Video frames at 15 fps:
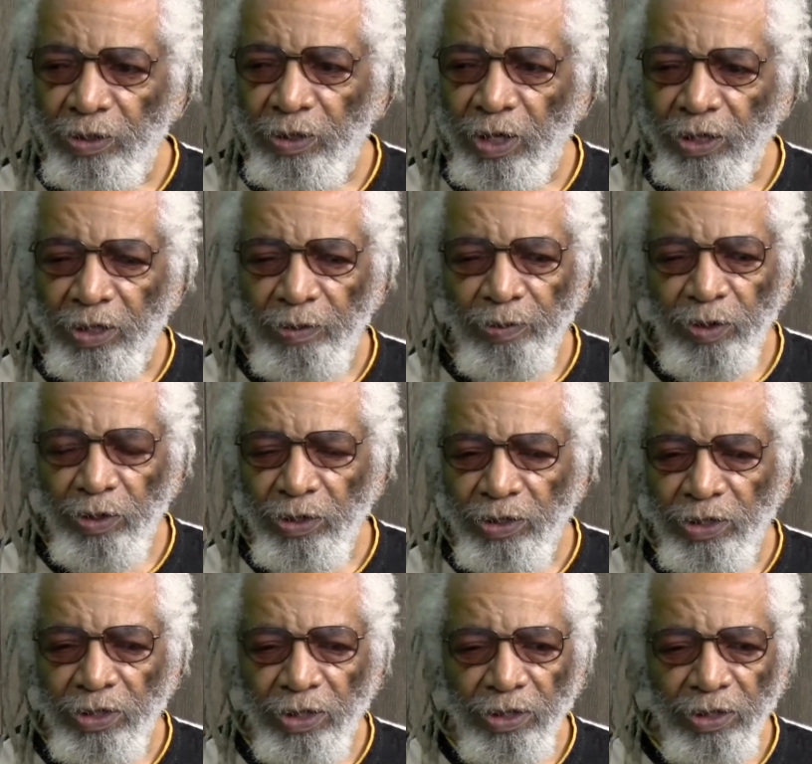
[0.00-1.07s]
A
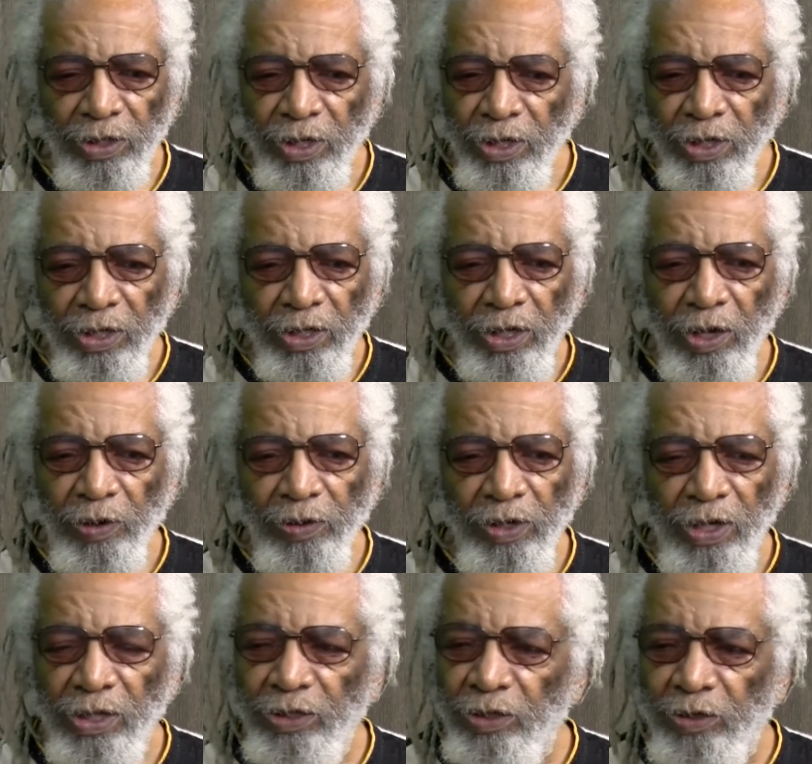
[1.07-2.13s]
community, an
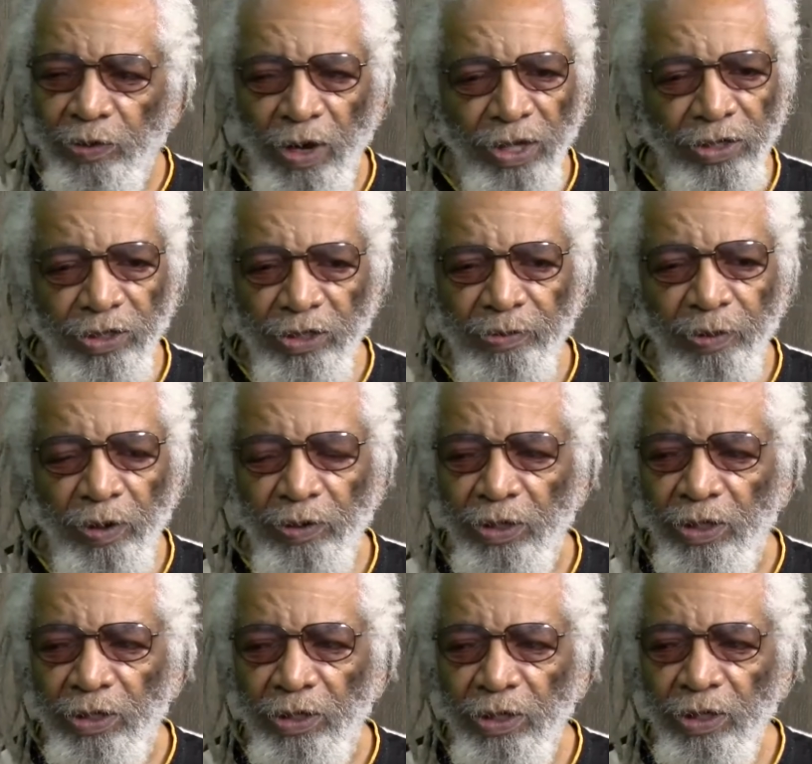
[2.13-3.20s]
area under crisis,
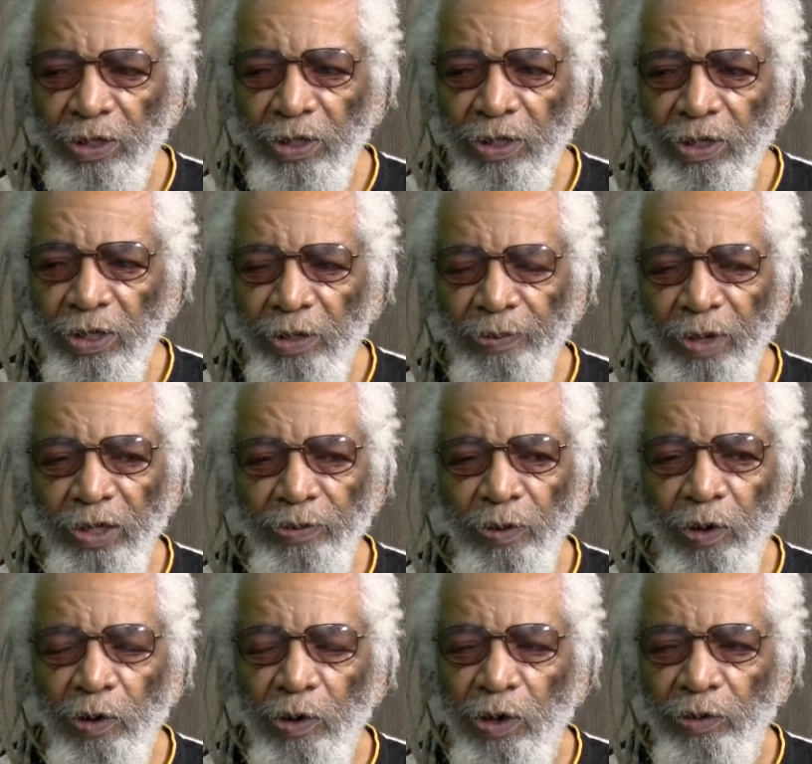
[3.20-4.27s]
Bernie. It makes
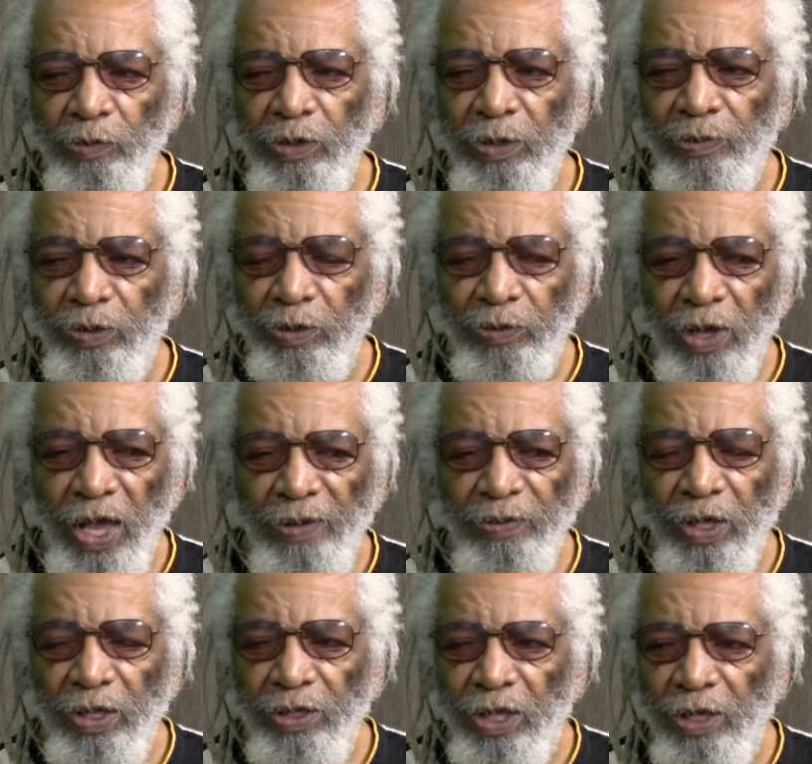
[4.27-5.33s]
my heart weep to drive
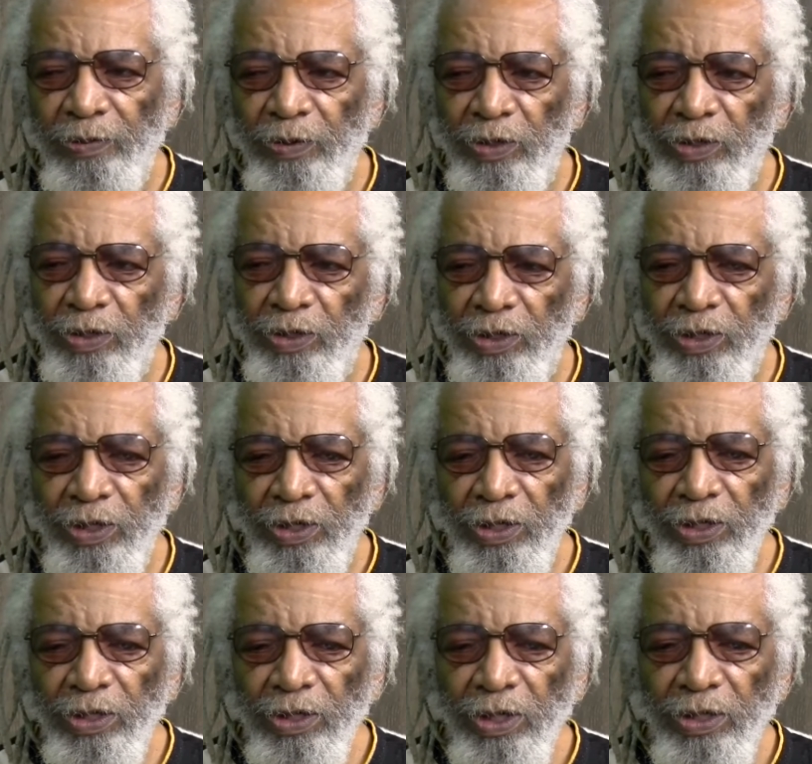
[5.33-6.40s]
that neighborhood
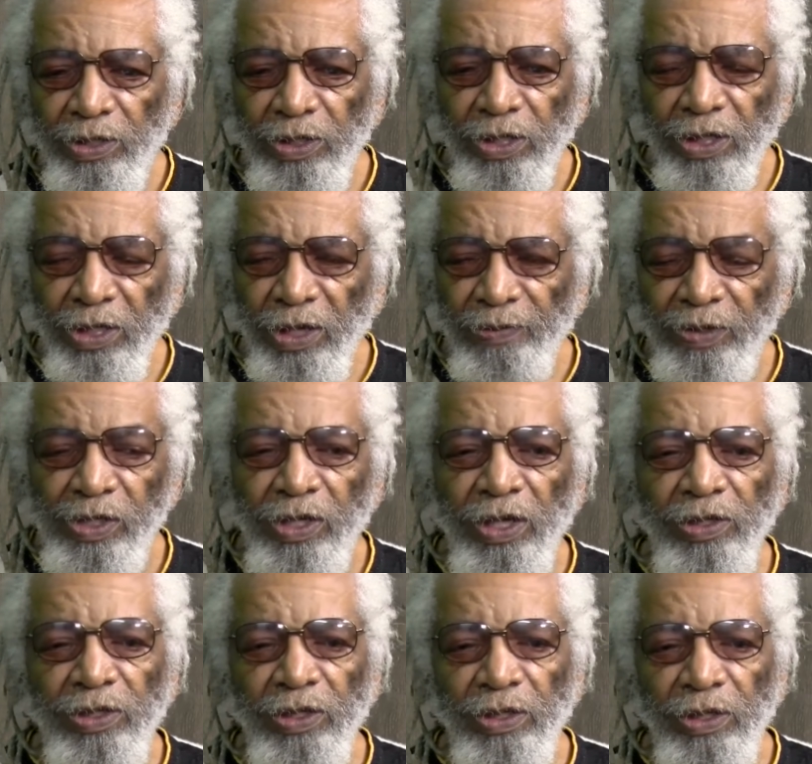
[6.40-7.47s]
and see the
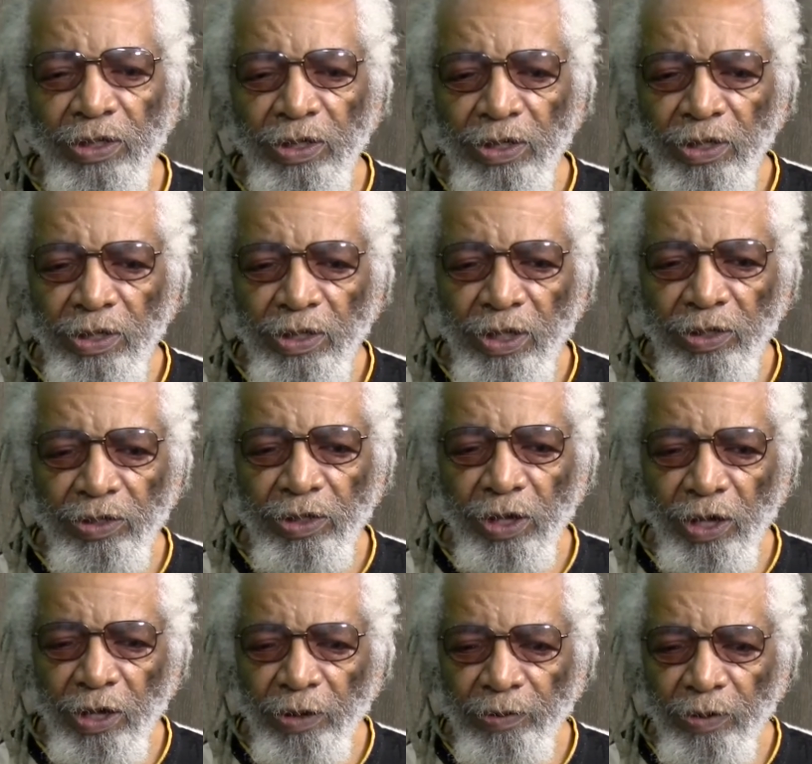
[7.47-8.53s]
devastation that's
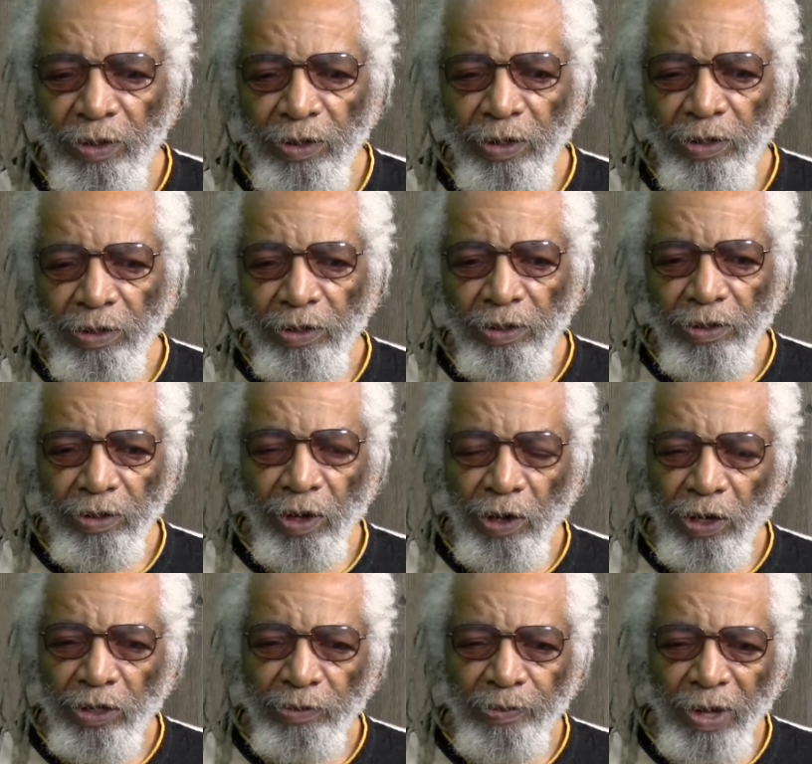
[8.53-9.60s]
there
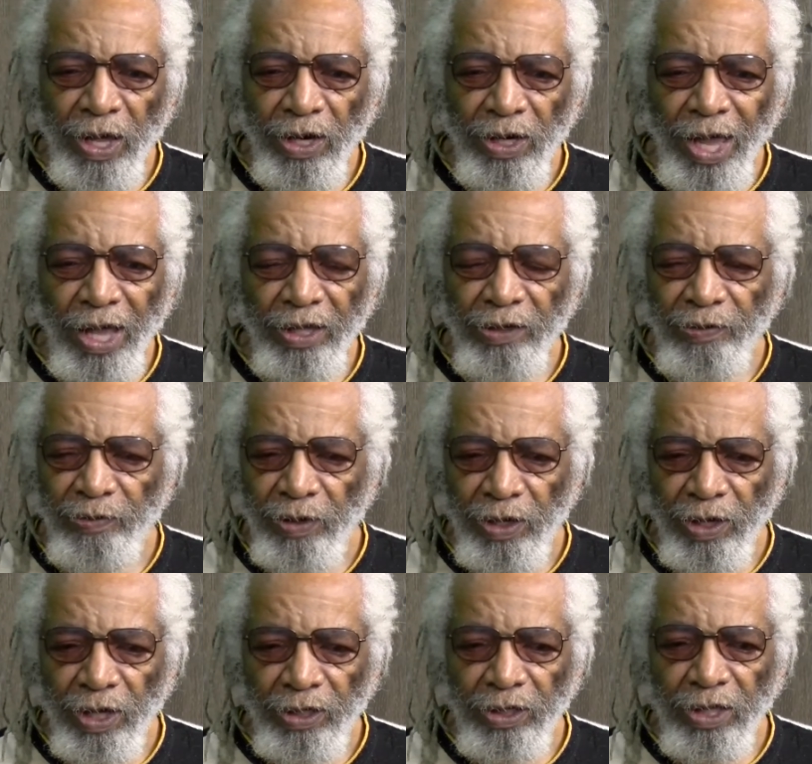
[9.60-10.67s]
caused by lack of
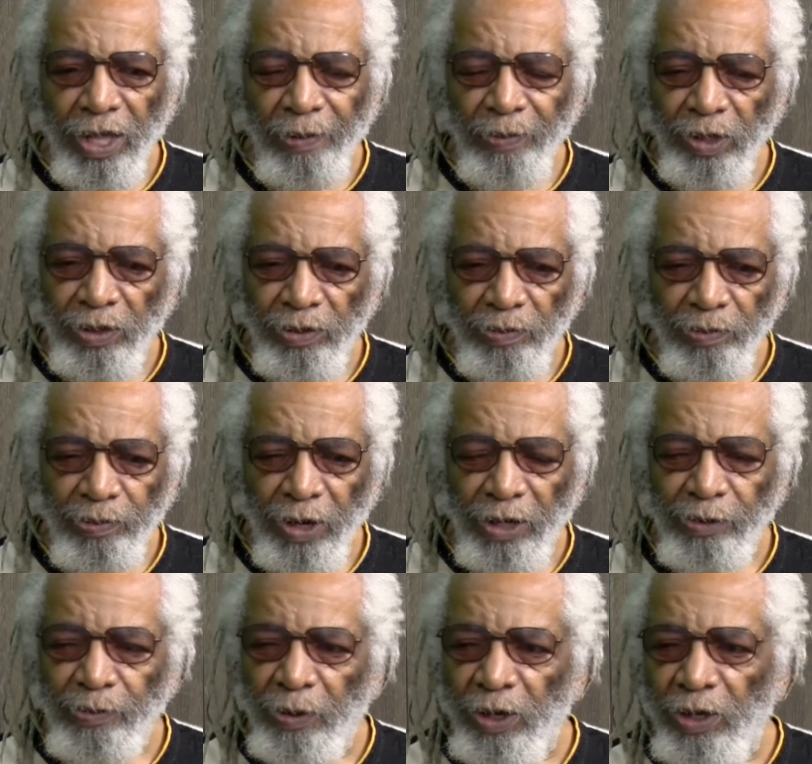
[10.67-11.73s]
economic
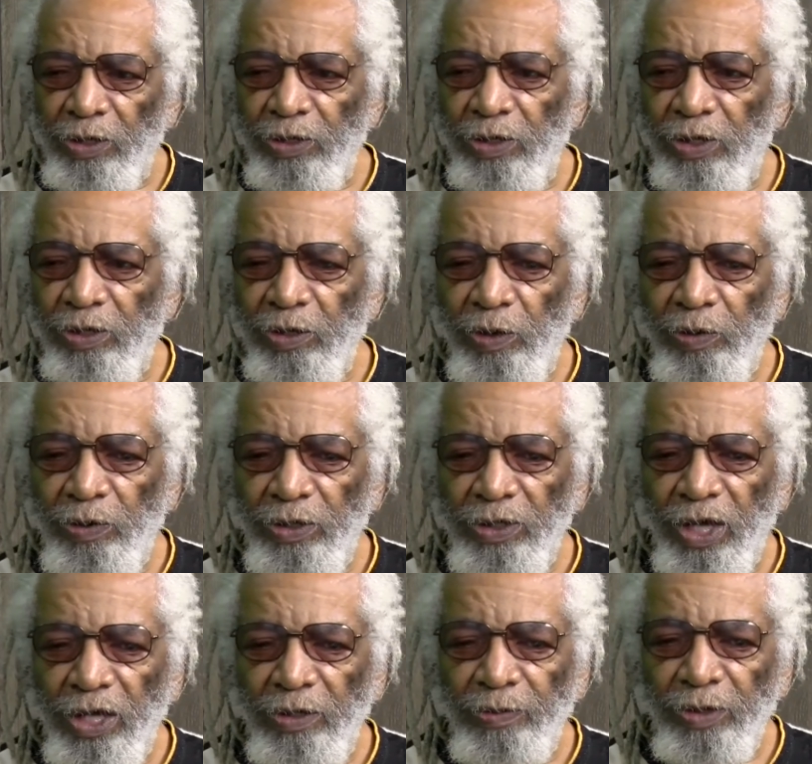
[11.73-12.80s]
prosperity and no
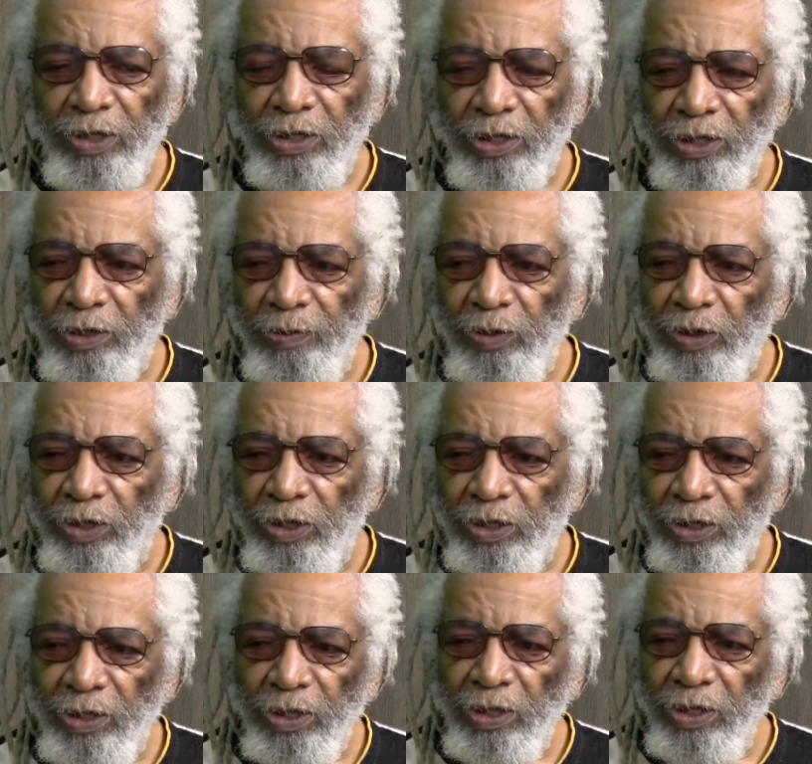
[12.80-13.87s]
engagement in the
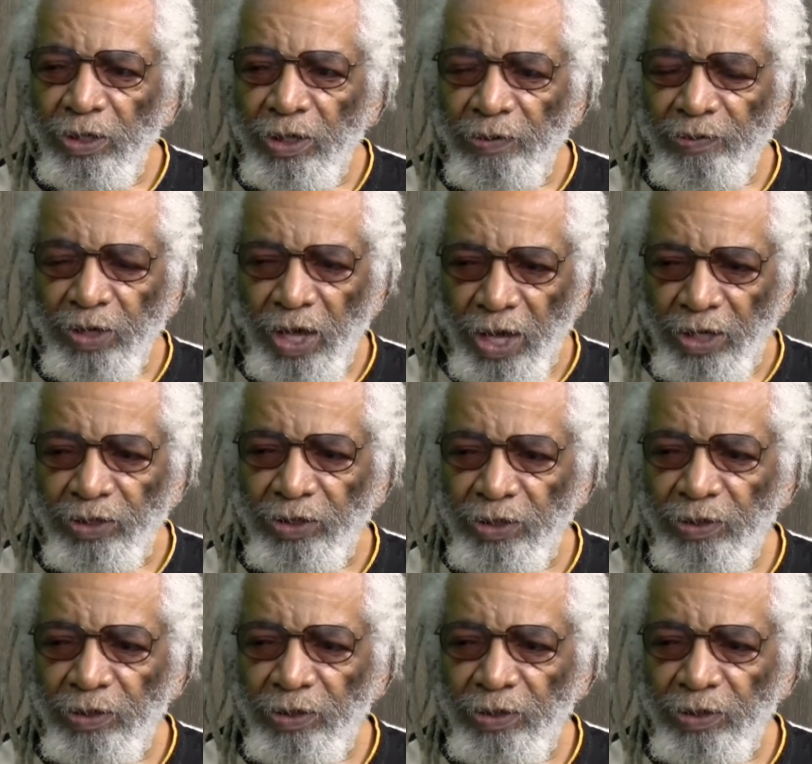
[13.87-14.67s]
community of cash.